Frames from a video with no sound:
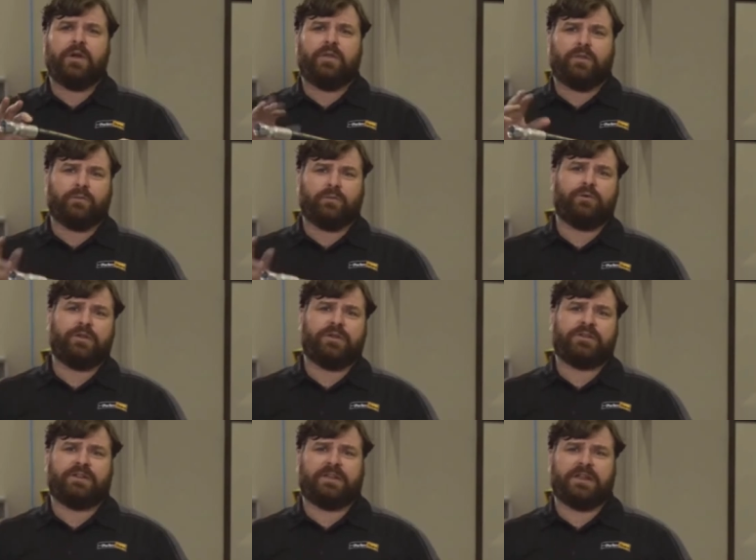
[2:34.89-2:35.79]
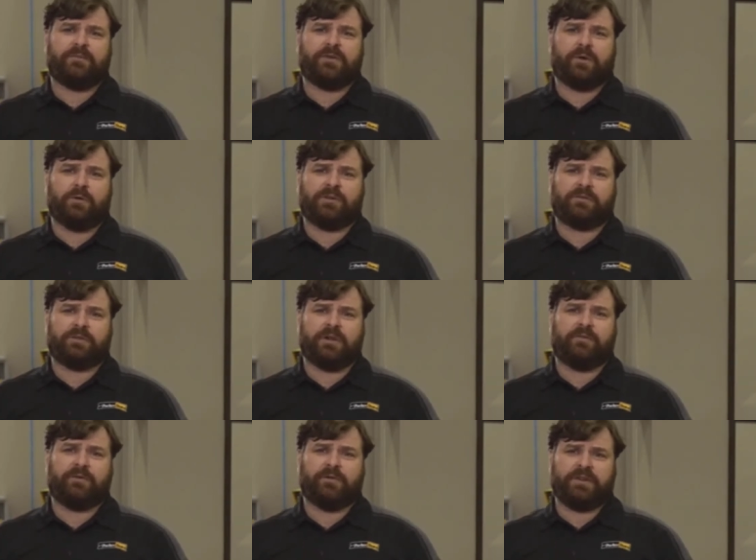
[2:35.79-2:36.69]
the rule is to keep the hose
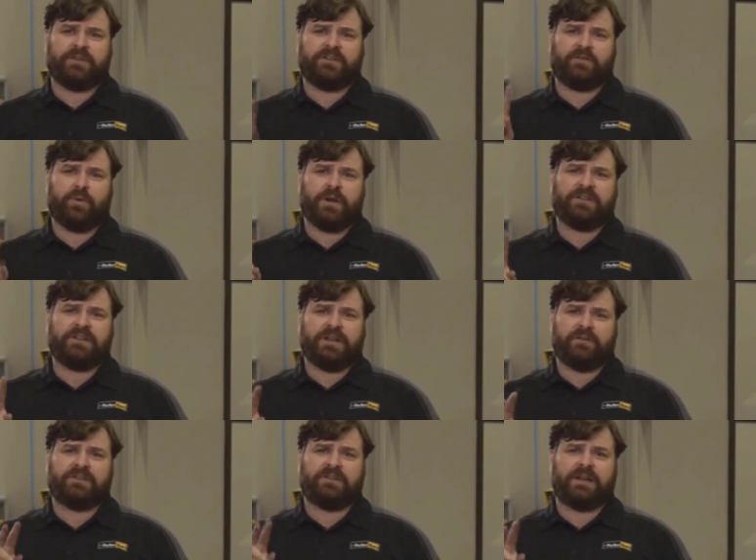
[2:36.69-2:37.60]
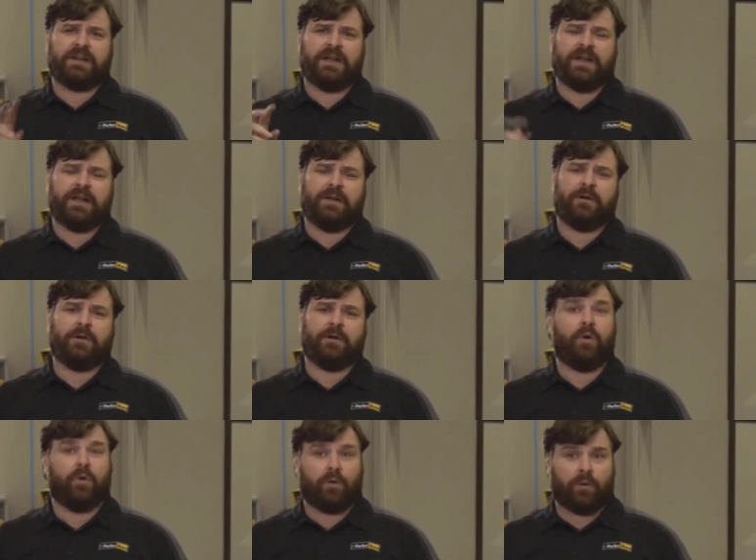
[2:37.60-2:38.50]
straight for at least twice the outside diameter,
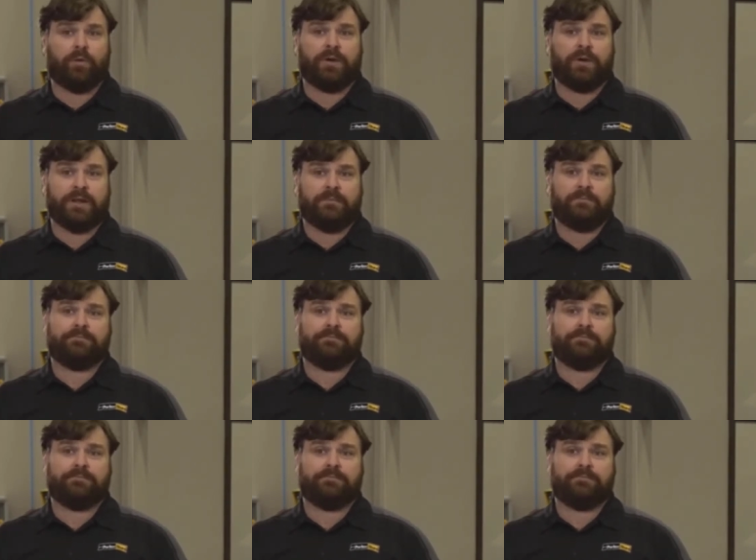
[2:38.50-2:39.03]
or OD.